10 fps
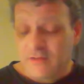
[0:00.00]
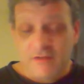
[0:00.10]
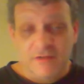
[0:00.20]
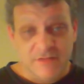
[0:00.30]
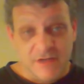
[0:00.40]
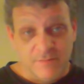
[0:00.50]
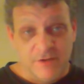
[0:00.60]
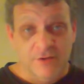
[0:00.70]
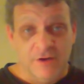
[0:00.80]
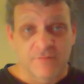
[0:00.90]
He's got
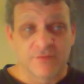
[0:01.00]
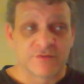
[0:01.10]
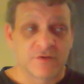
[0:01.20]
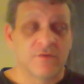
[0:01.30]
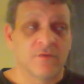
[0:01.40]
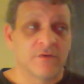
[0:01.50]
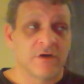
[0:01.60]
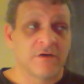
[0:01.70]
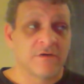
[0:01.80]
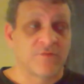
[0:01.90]
better efforts,
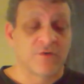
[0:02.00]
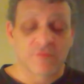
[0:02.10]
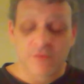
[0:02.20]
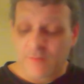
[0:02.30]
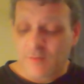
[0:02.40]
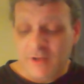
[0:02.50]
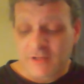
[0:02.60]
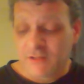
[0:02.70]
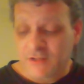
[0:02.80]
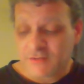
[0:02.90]
though, further up on my
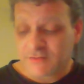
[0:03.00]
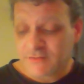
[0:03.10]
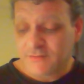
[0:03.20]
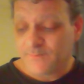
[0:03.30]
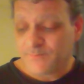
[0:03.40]
list.